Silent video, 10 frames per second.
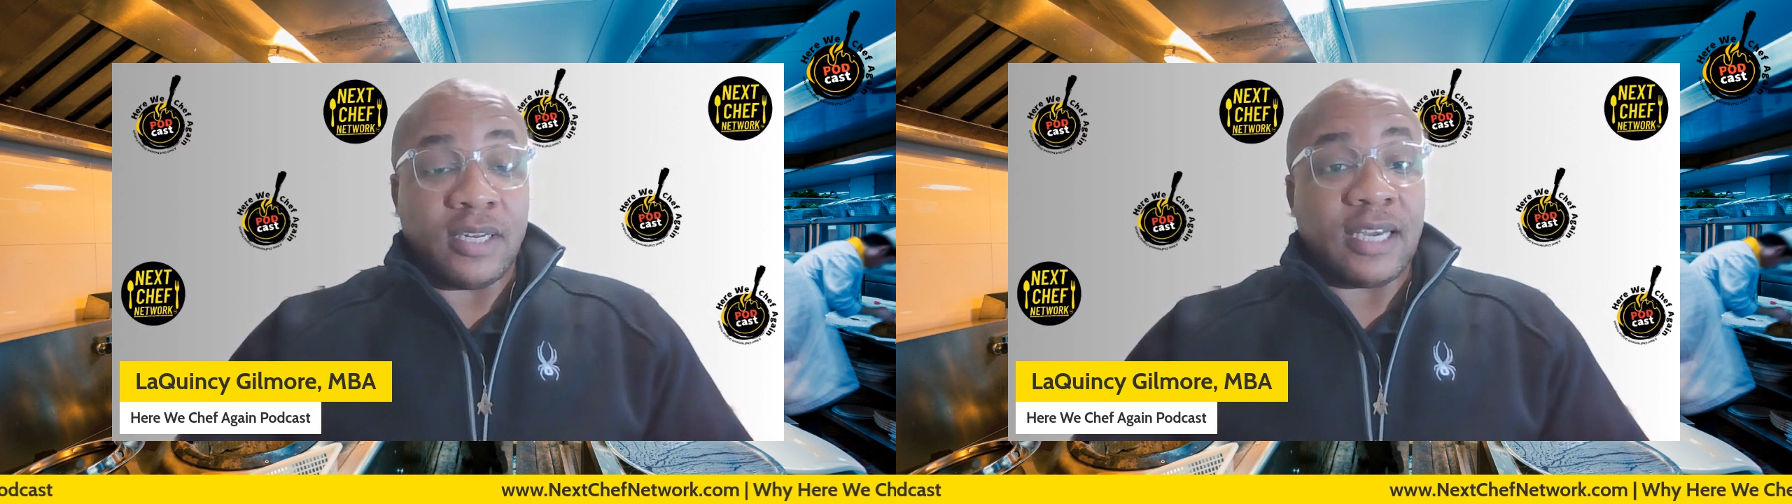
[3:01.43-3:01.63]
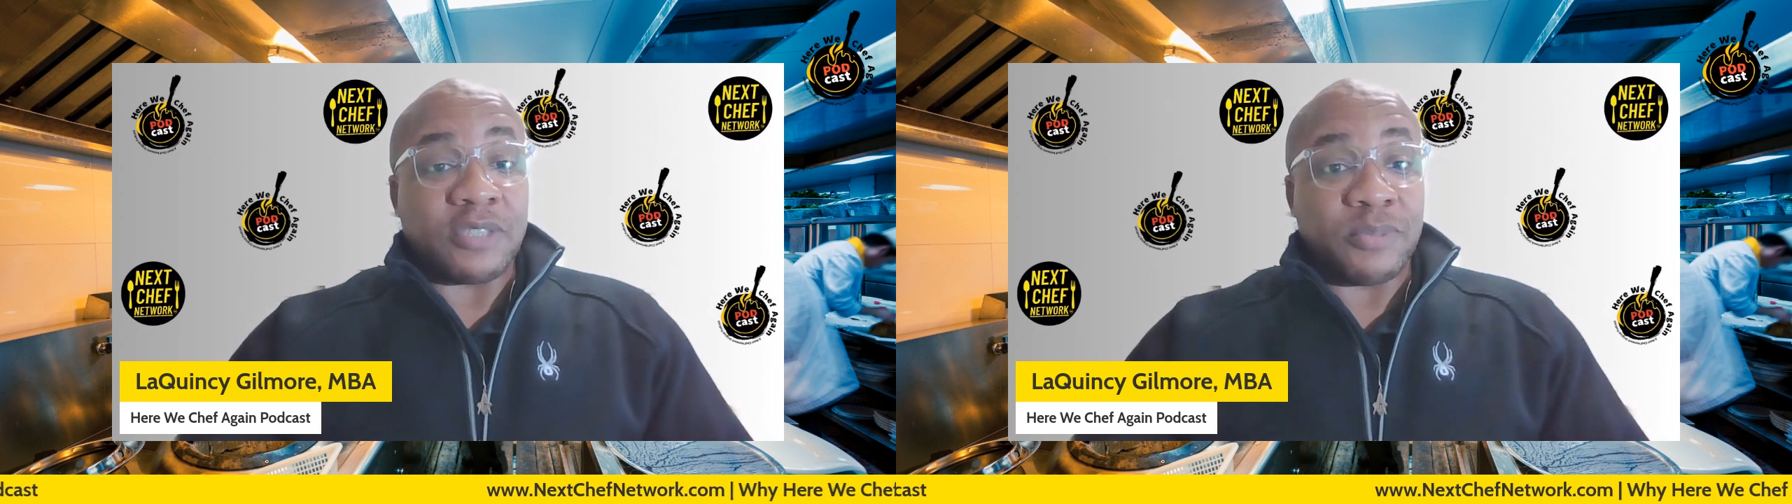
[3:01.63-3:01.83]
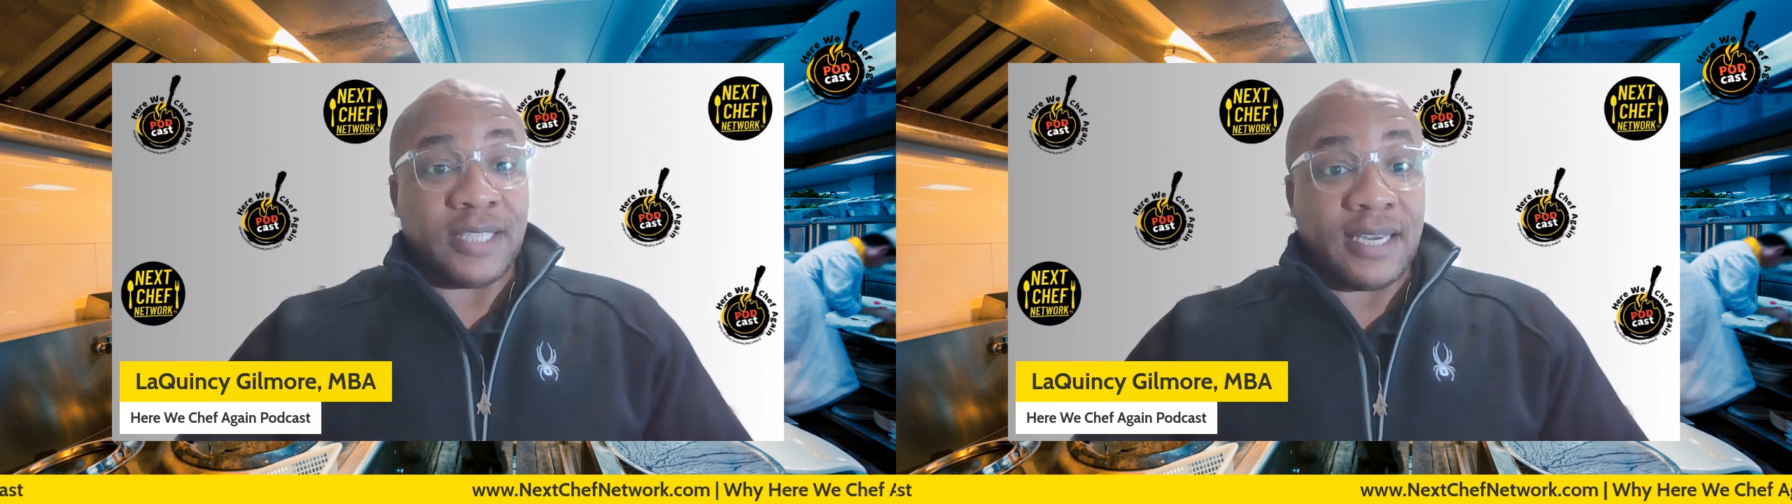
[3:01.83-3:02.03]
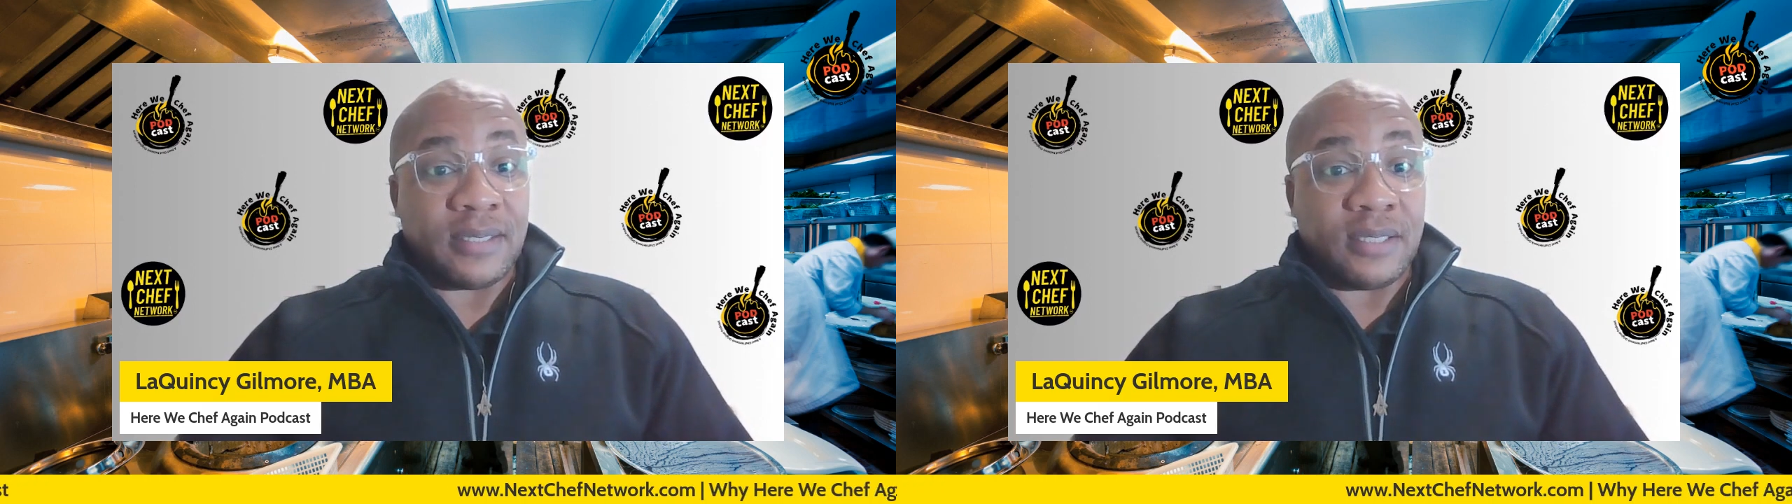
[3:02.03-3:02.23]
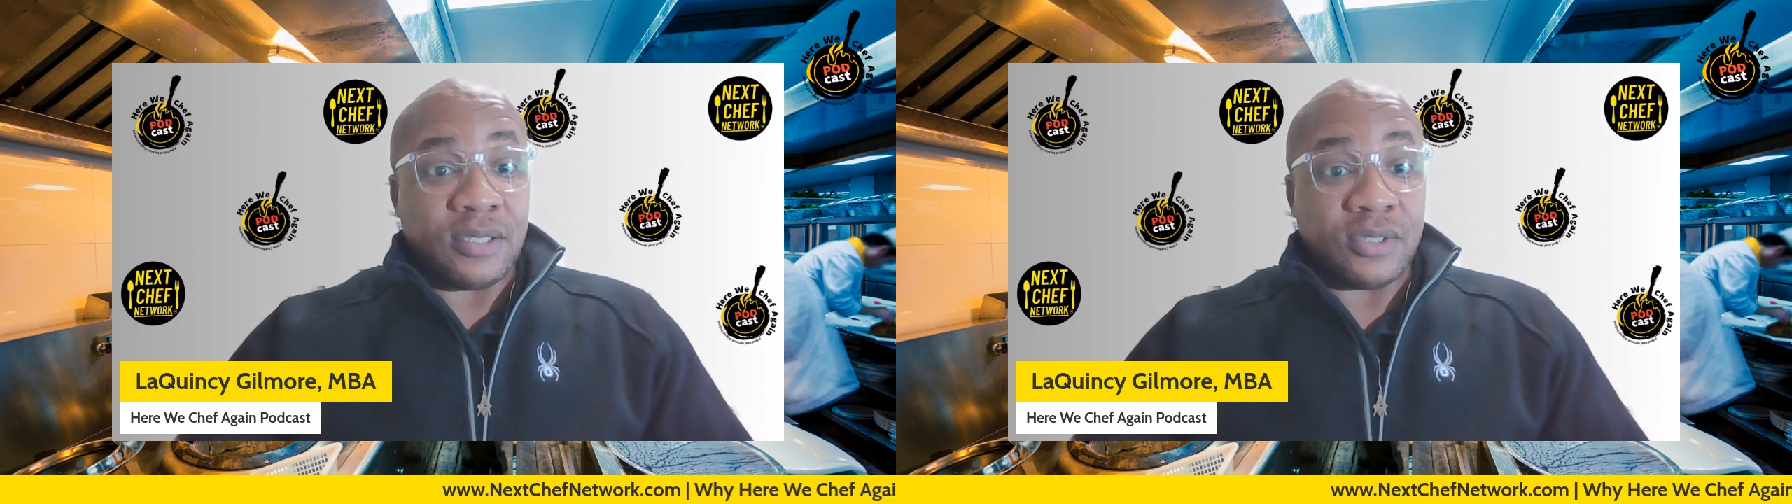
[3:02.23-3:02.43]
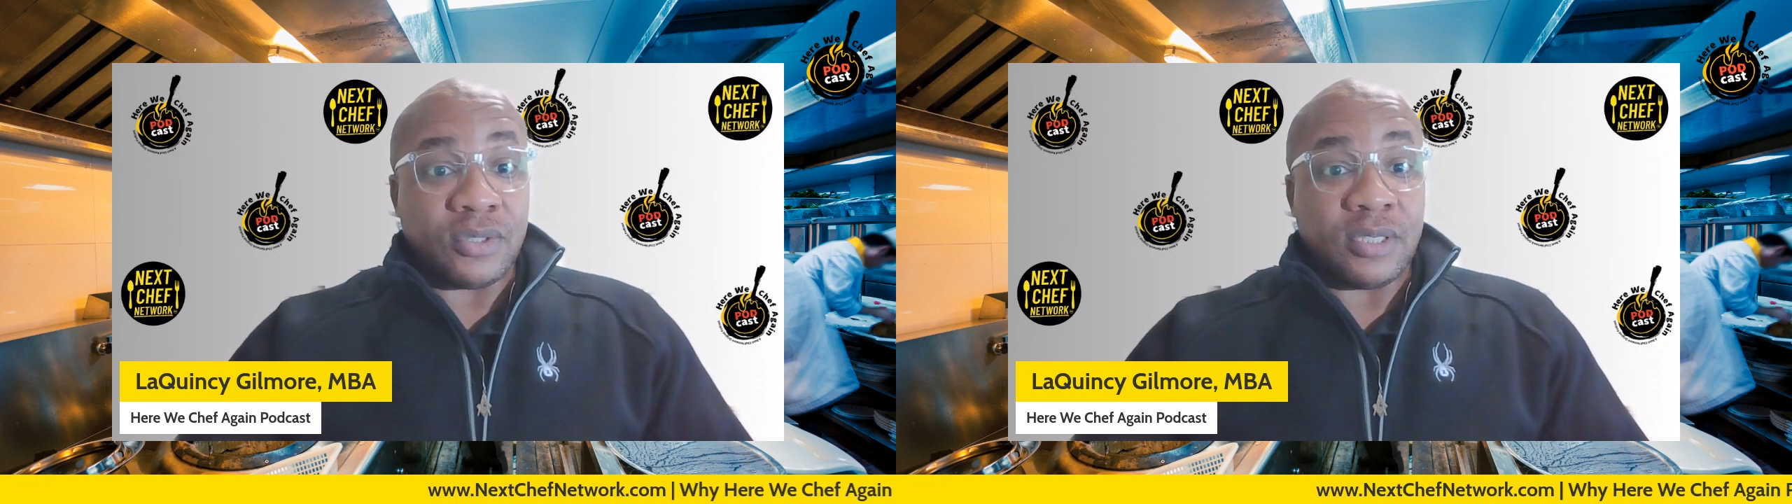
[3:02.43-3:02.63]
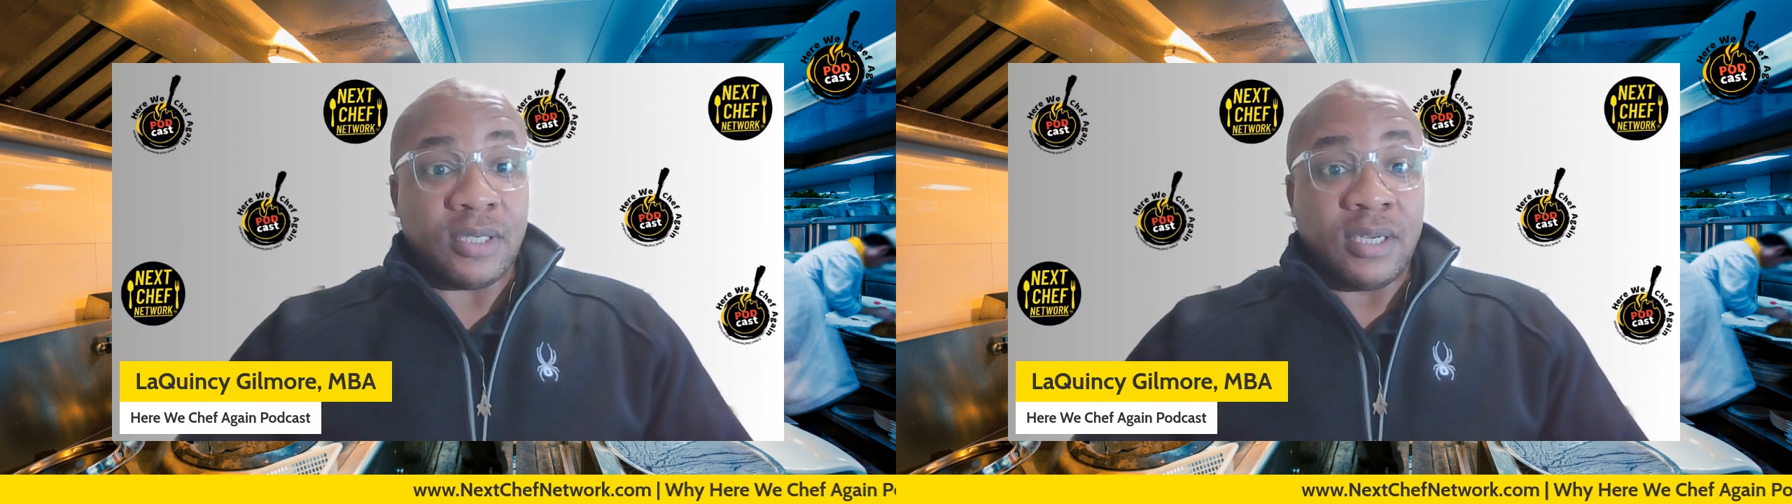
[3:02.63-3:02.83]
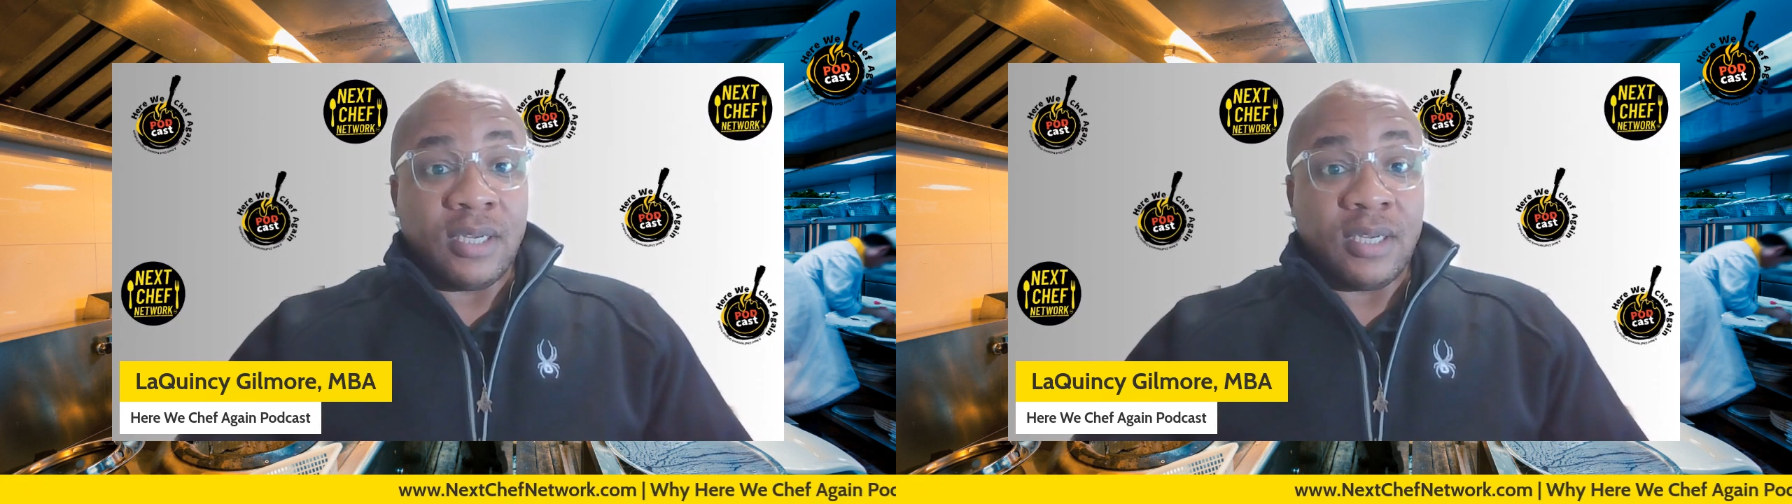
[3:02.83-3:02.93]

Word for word: hospitality industry?